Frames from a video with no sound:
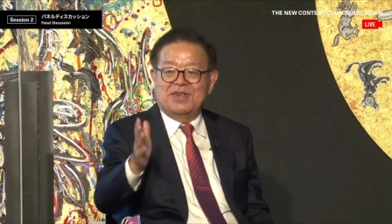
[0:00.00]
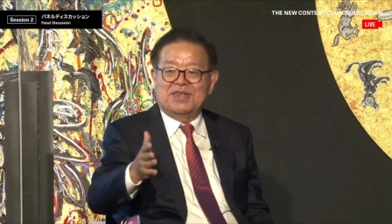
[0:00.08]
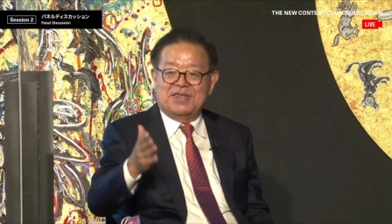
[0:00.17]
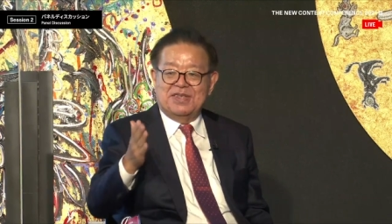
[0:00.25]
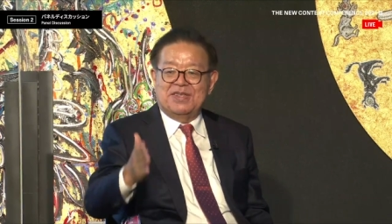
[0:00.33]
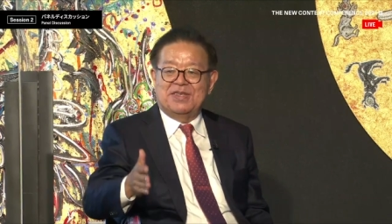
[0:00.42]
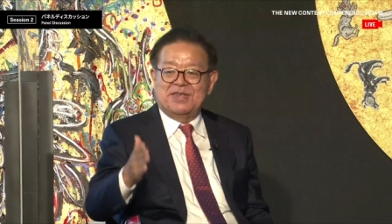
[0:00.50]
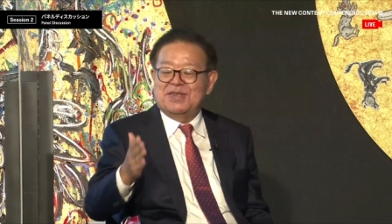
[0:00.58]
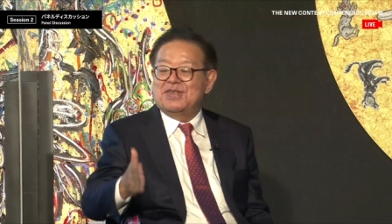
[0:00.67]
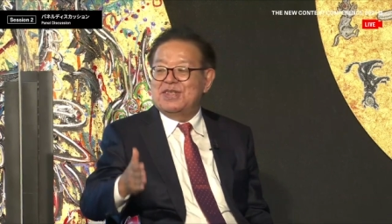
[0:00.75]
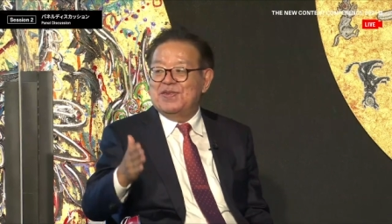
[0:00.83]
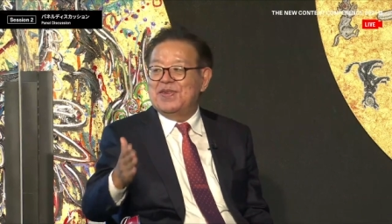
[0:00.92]
this is
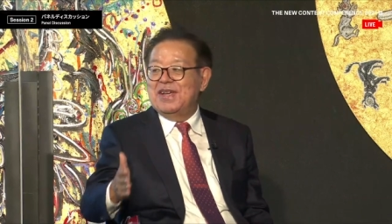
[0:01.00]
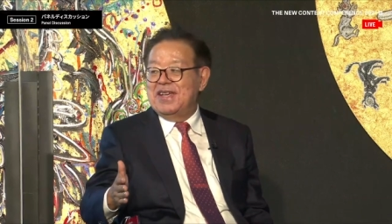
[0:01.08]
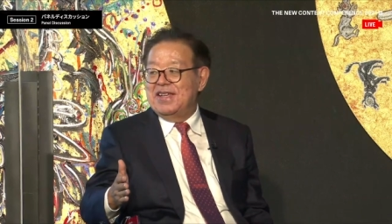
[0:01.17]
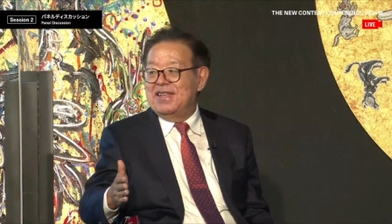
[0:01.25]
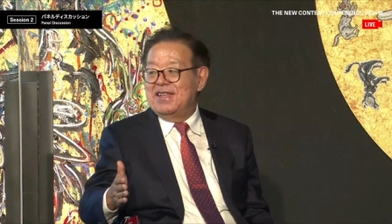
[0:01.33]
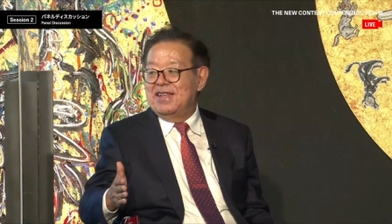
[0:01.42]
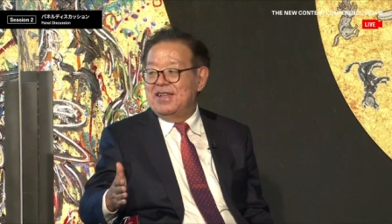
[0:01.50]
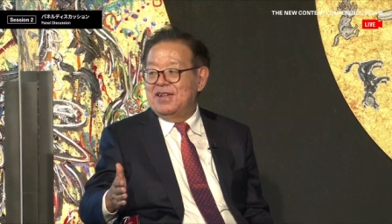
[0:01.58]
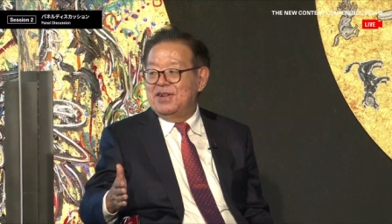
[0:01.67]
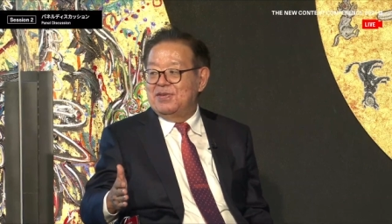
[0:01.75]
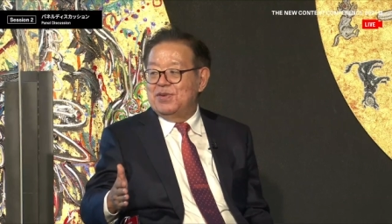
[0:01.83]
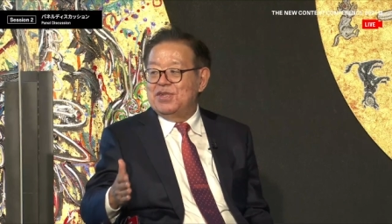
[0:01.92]
not the way
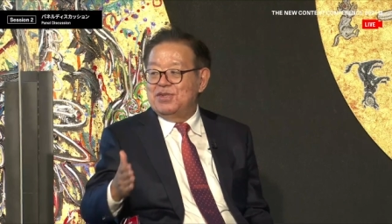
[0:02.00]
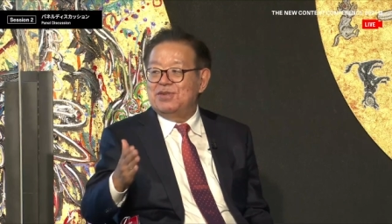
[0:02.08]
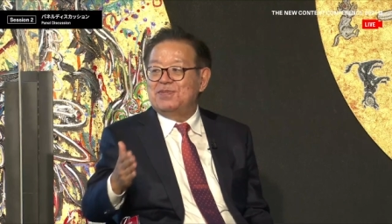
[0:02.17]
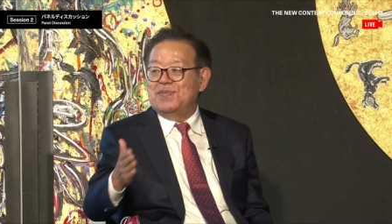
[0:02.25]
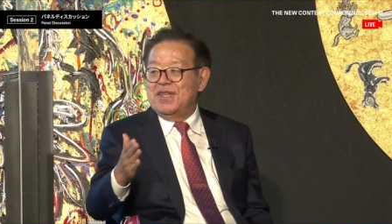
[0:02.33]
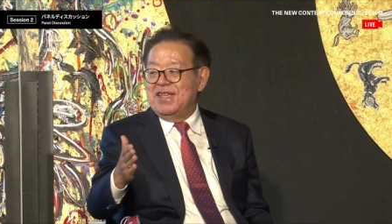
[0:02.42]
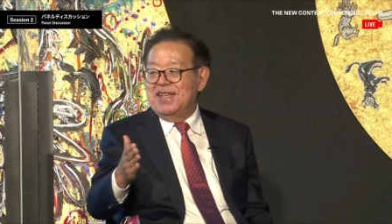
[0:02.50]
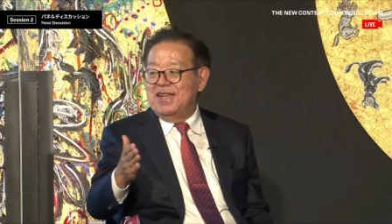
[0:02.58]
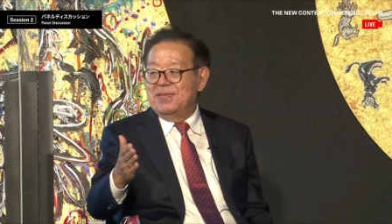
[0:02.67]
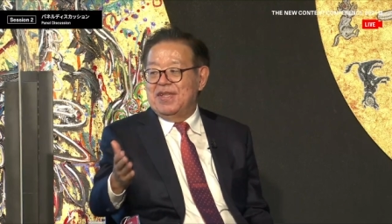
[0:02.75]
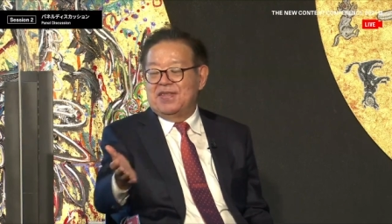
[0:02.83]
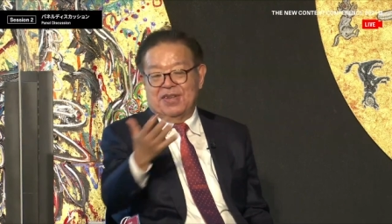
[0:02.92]
we should be.
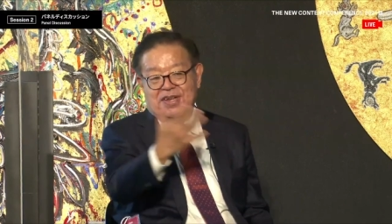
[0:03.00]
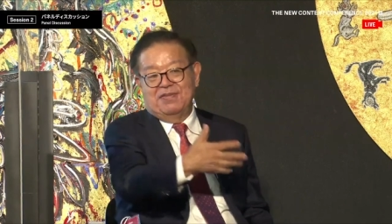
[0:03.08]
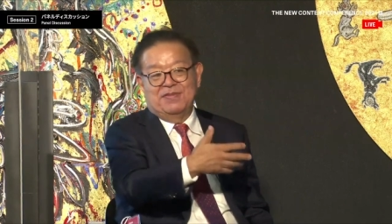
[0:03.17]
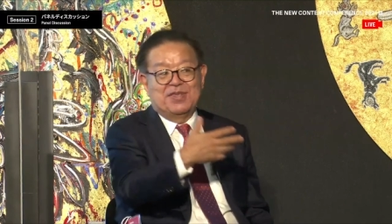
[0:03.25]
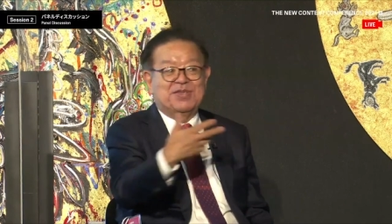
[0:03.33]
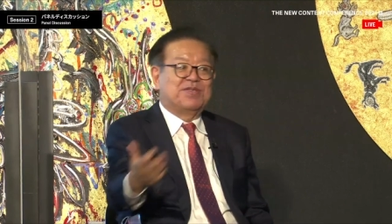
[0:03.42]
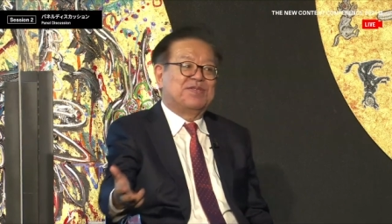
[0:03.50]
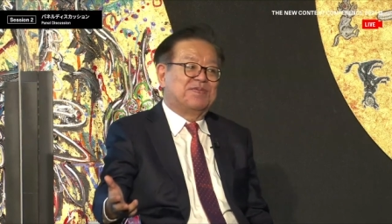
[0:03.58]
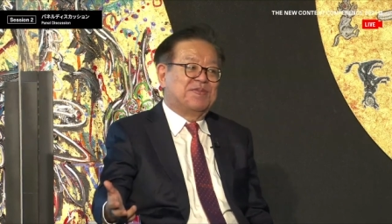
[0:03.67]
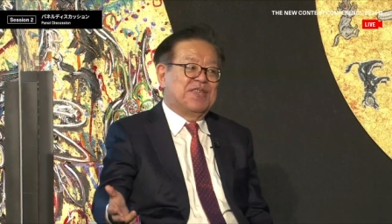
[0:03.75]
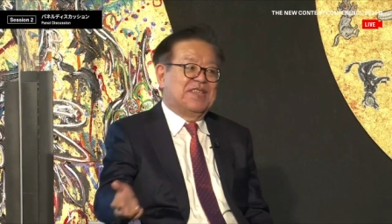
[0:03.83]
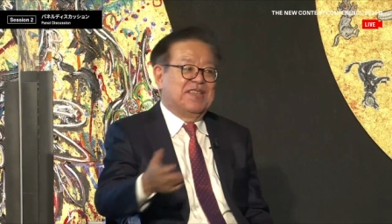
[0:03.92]
I mean, the government should
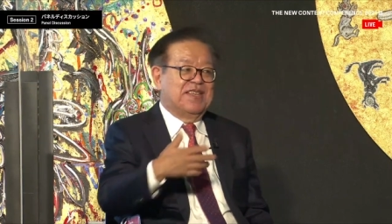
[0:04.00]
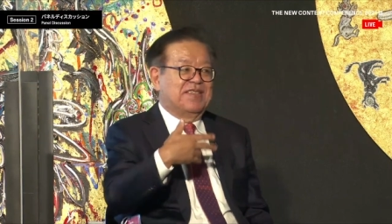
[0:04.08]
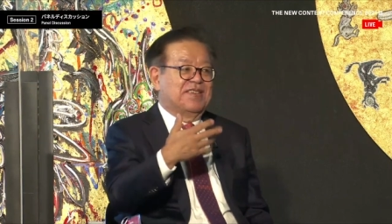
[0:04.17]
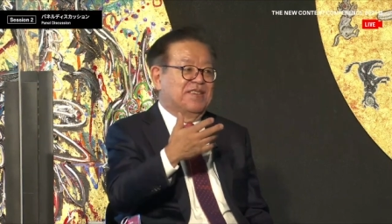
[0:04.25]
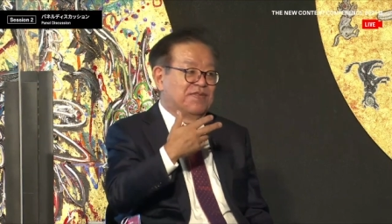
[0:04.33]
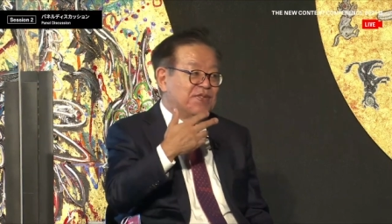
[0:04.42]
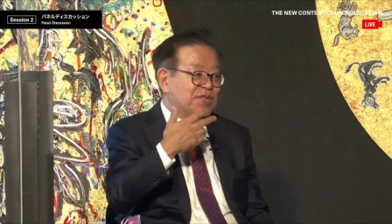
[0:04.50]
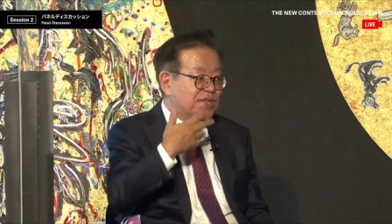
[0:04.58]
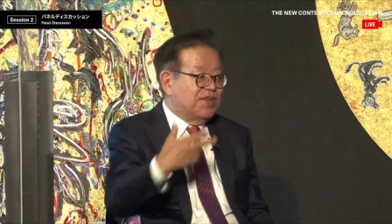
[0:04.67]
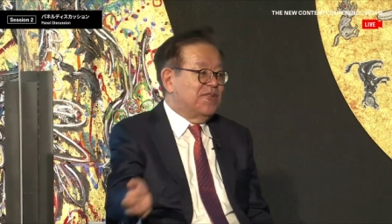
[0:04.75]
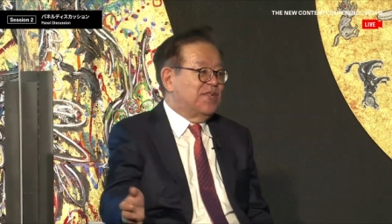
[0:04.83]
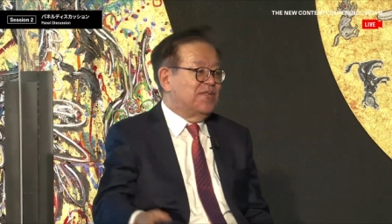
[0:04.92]
be, and the government
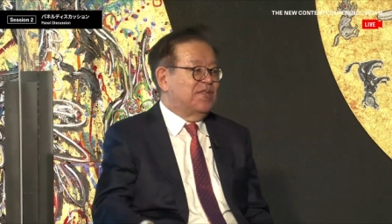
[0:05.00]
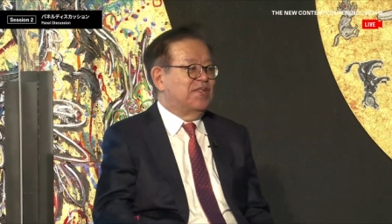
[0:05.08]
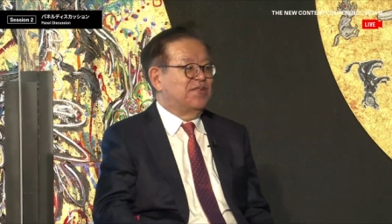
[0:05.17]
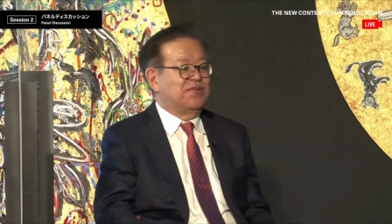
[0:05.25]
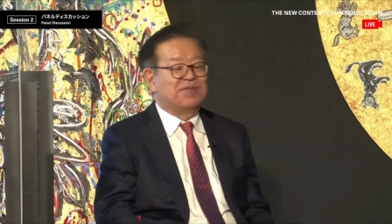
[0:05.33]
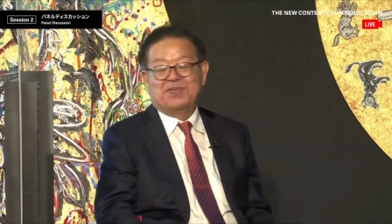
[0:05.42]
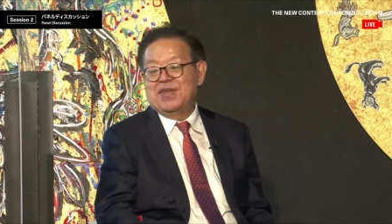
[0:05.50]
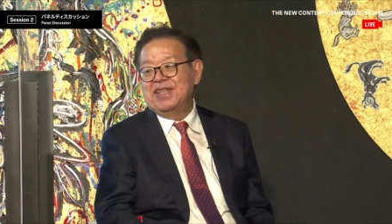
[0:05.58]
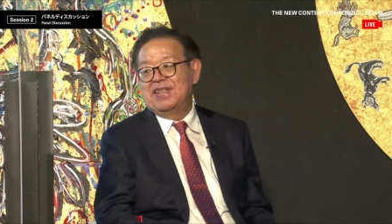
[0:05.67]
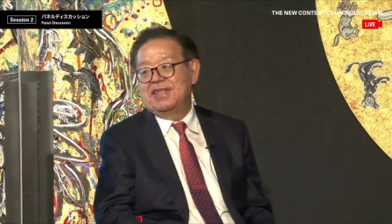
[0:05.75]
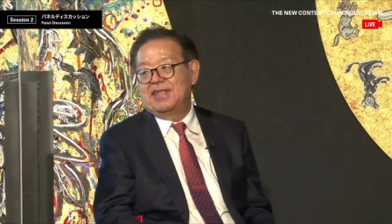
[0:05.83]
service should be.